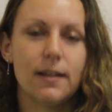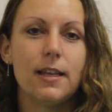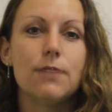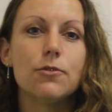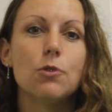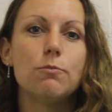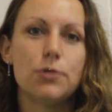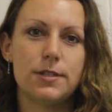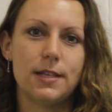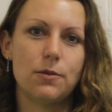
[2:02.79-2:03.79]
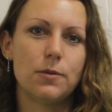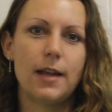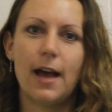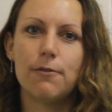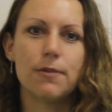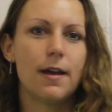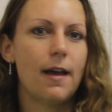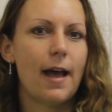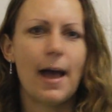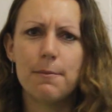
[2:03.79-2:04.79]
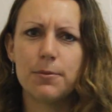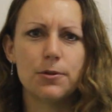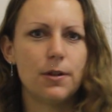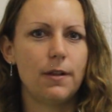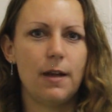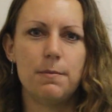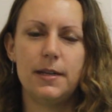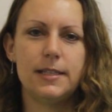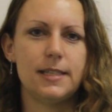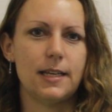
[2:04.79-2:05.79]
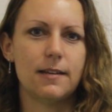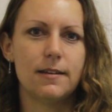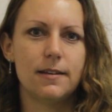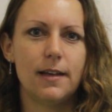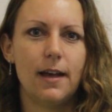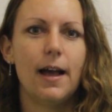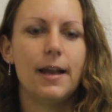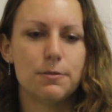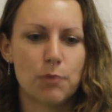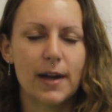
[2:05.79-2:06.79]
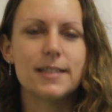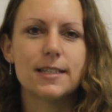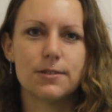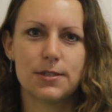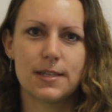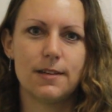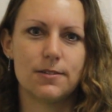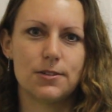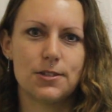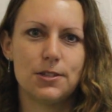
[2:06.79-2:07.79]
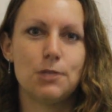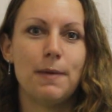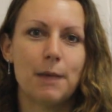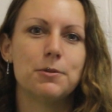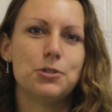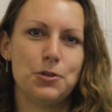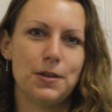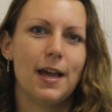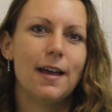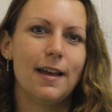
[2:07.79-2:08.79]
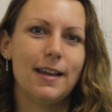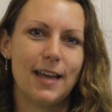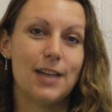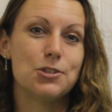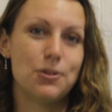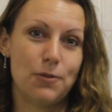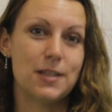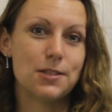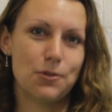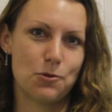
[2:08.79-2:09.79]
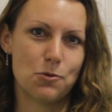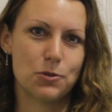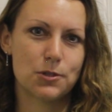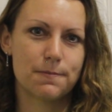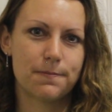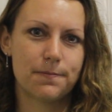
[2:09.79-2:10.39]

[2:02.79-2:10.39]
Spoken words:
Even though Busi would have ample ability and practical skills to be able to engage the rest of the course.